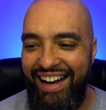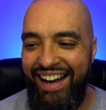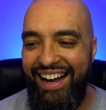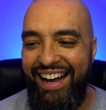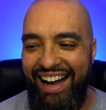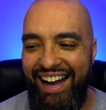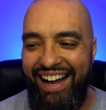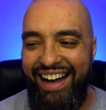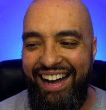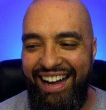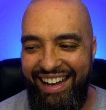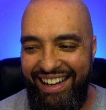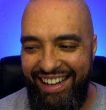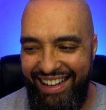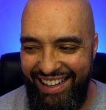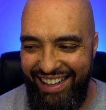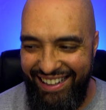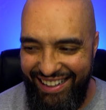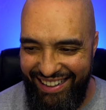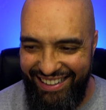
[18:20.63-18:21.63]

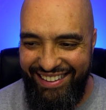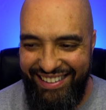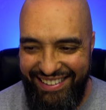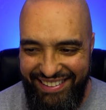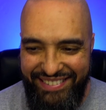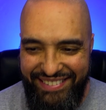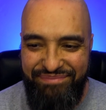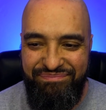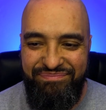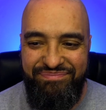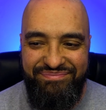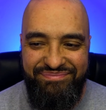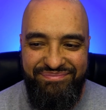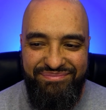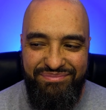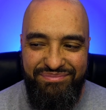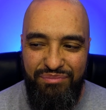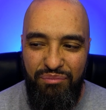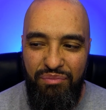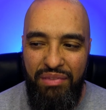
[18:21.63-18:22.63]

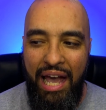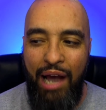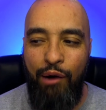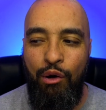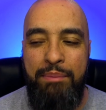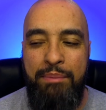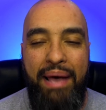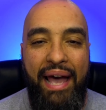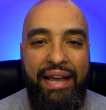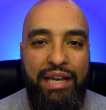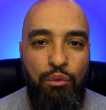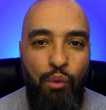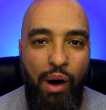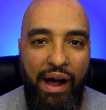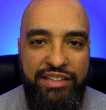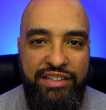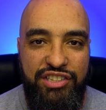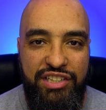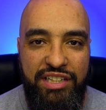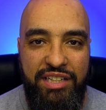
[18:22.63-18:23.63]
I went back and
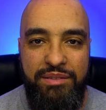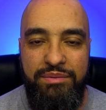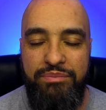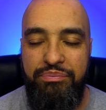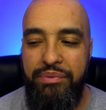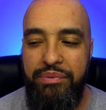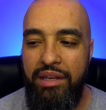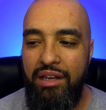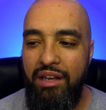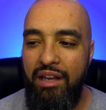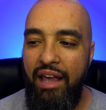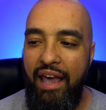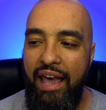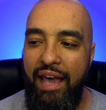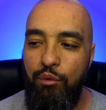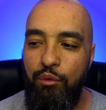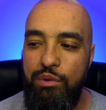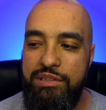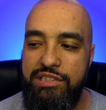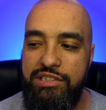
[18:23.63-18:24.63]
watched it.
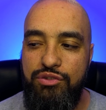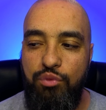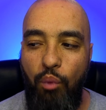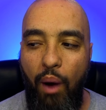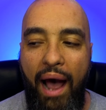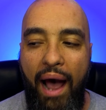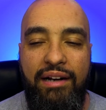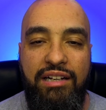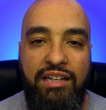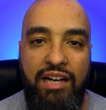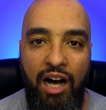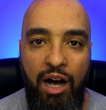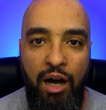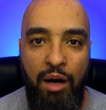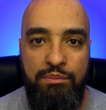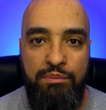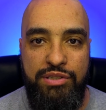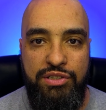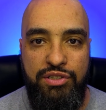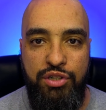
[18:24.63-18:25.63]
And when SWAT
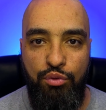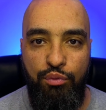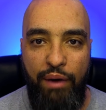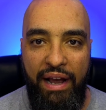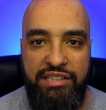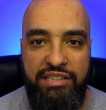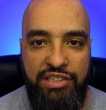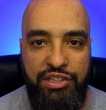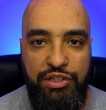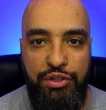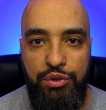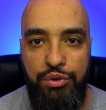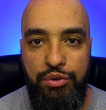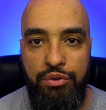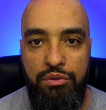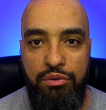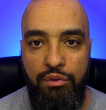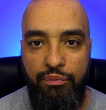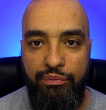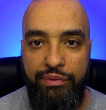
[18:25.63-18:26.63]
comes to
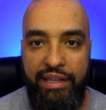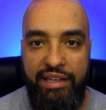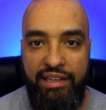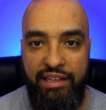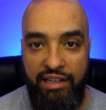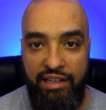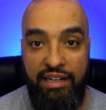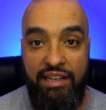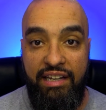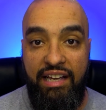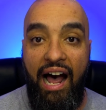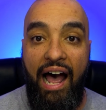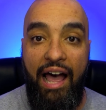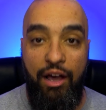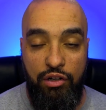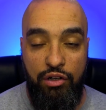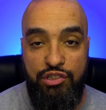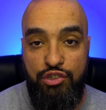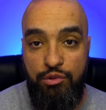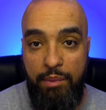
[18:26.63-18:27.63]
rescue Ian and
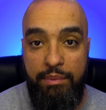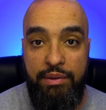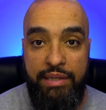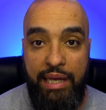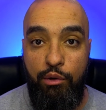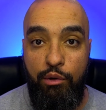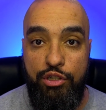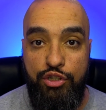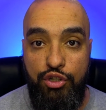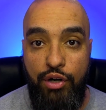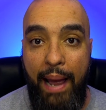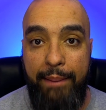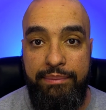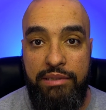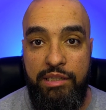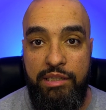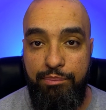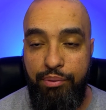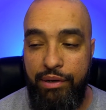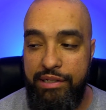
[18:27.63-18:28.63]
Kyle, because you remember they were trapped
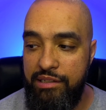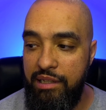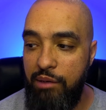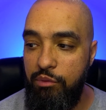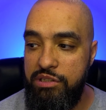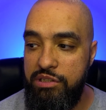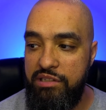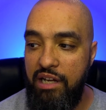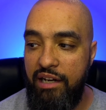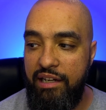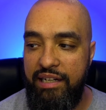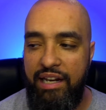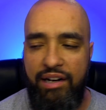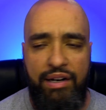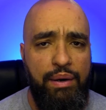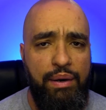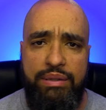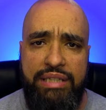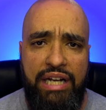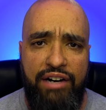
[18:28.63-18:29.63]
in the prison. They were stuck in there.
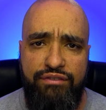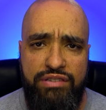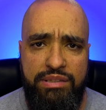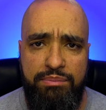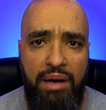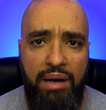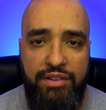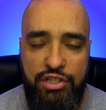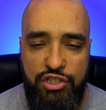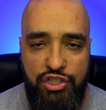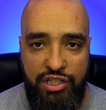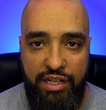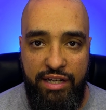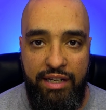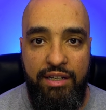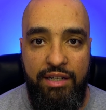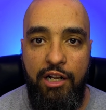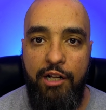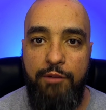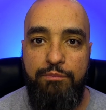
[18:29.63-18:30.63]
They were there for some other
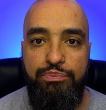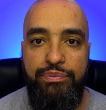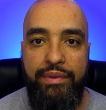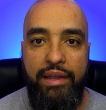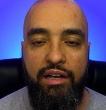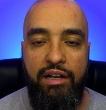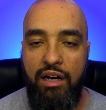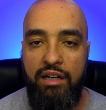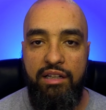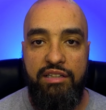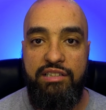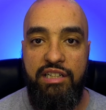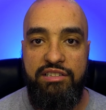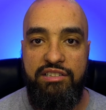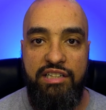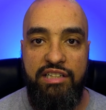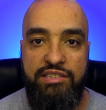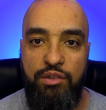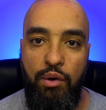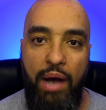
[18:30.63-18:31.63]
shit. Uh,
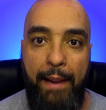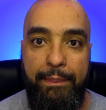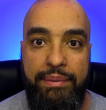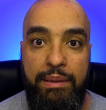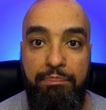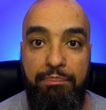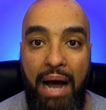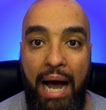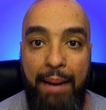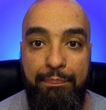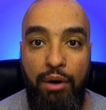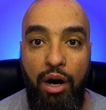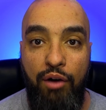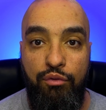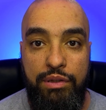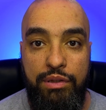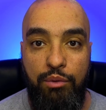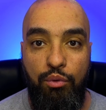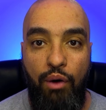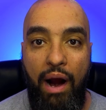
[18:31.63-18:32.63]
just so happened to pop off
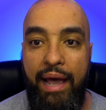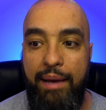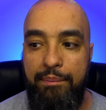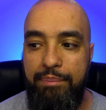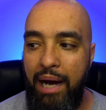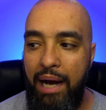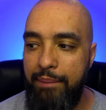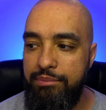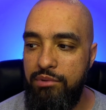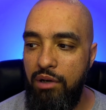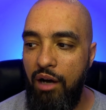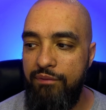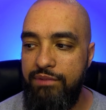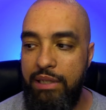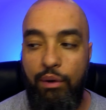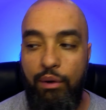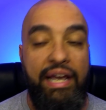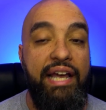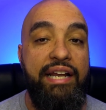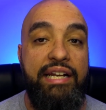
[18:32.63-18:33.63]
when the riot popped off.
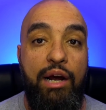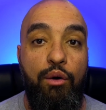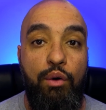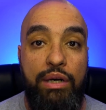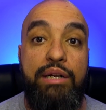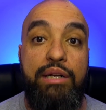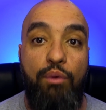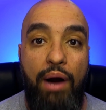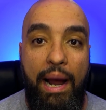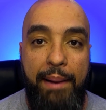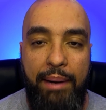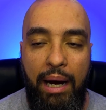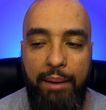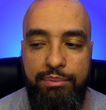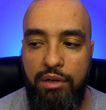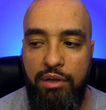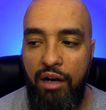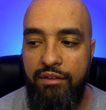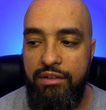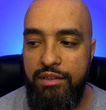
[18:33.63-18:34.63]
They were in there when the riot
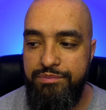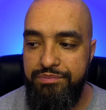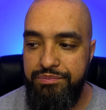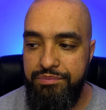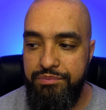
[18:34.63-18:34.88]
popped off.